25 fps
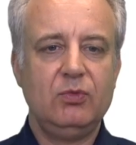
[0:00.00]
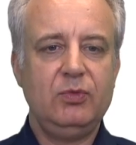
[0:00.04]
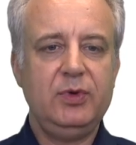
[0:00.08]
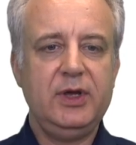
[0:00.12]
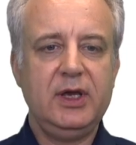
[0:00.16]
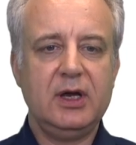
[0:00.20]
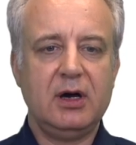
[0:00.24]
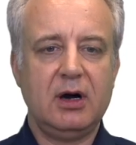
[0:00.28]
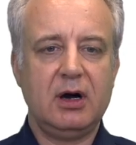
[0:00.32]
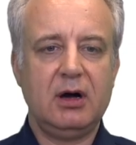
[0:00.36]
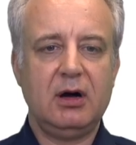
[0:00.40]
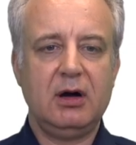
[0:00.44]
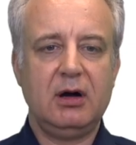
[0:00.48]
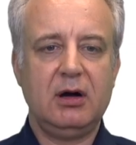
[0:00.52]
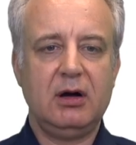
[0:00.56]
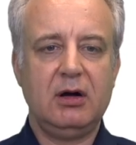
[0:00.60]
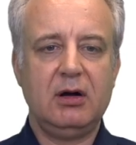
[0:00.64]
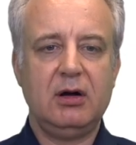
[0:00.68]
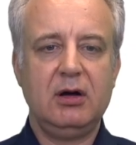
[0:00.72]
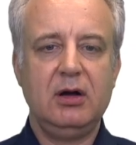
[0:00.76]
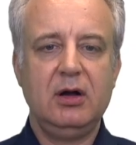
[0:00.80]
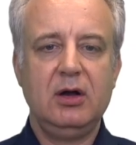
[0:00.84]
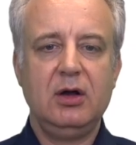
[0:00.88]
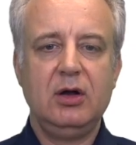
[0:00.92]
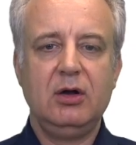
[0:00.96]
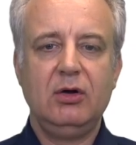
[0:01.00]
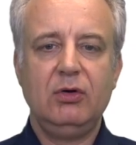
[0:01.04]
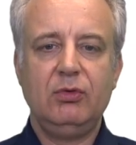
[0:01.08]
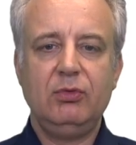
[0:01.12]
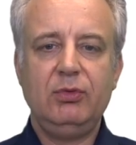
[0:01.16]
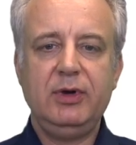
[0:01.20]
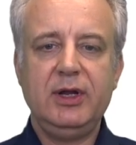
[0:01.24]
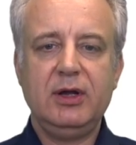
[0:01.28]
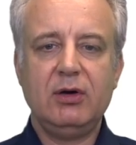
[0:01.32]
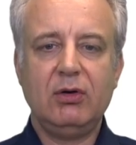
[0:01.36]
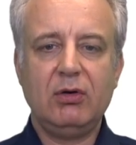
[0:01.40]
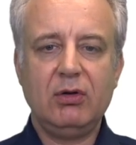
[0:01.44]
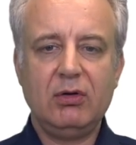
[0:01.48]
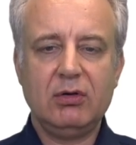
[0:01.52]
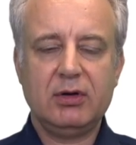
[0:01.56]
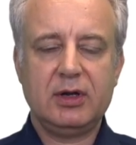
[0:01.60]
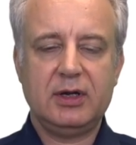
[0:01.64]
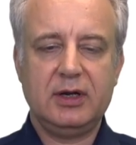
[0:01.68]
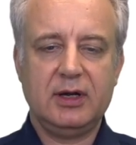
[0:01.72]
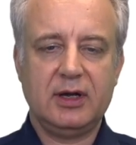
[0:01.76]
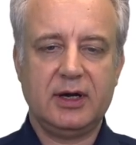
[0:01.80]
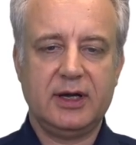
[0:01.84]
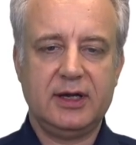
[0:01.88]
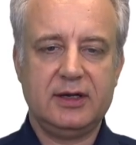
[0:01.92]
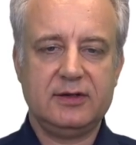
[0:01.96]
we are
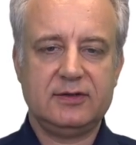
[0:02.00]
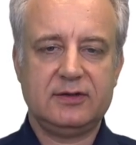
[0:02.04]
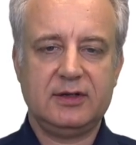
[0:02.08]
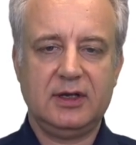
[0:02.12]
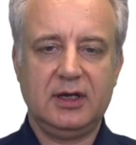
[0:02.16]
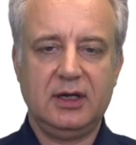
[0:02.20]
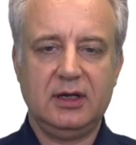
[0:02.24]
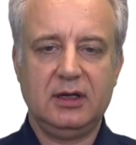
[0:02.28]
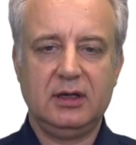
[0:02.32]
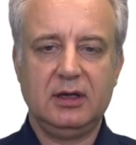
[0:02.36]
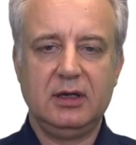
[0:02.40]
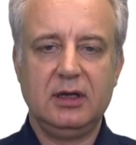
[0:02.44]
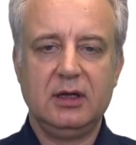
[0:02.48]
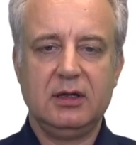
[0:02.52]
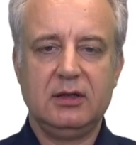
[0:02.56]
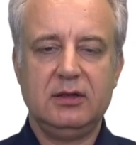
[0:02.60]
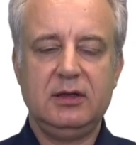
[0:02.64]
reorganizing